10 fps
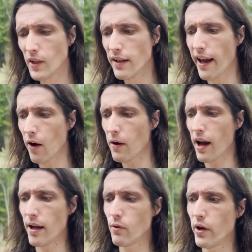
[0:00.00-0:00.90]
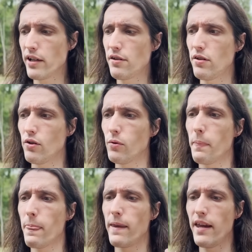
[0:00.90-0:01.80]
Now, I'm going to,
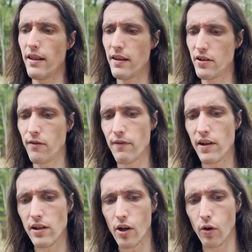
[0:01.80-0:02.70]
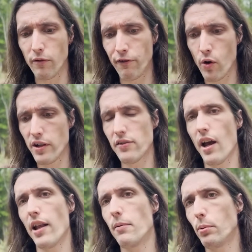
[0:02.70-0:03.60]
in this video, focus
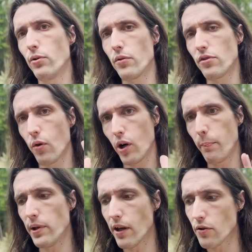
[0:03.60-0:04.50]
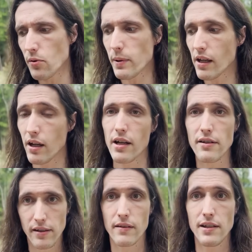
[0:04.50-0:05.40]
on the Pluto Scorpios
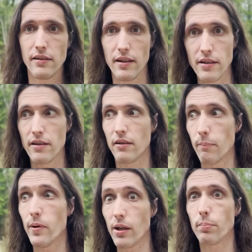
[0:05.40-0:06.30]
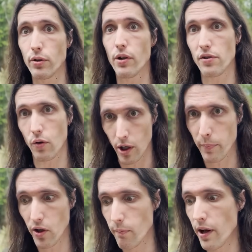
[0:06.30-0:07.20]
because this is the big Pluto
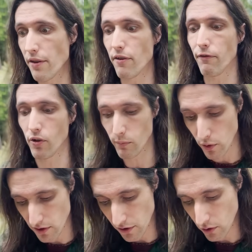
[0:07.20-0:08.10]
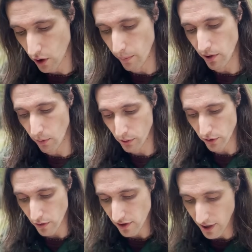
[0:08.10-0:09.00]
Scorpio month. The full moon's in Scorpio,
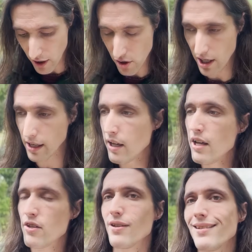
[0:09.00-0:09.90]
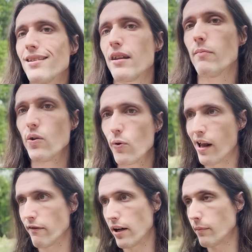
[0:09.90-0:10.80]
Pluto's stationing. So this is going to be
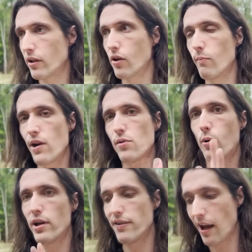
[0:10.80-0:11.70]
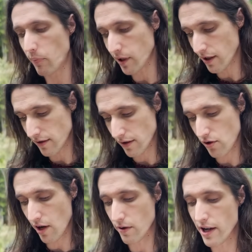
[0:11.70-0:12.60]
relevant. I'm going to go much more in depth because this
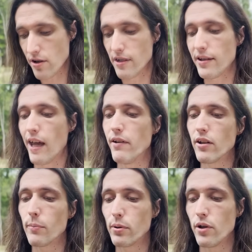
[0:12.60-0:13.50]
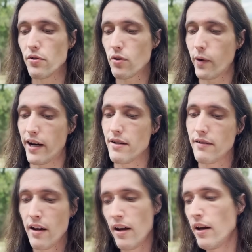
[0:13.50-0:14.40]
generation is having their Pluto squares
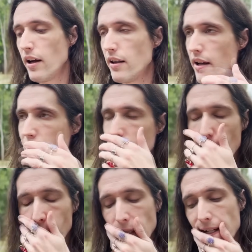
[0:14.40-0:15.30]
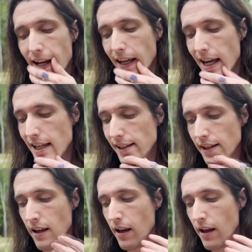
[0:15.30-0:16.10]
in the next couple of decades.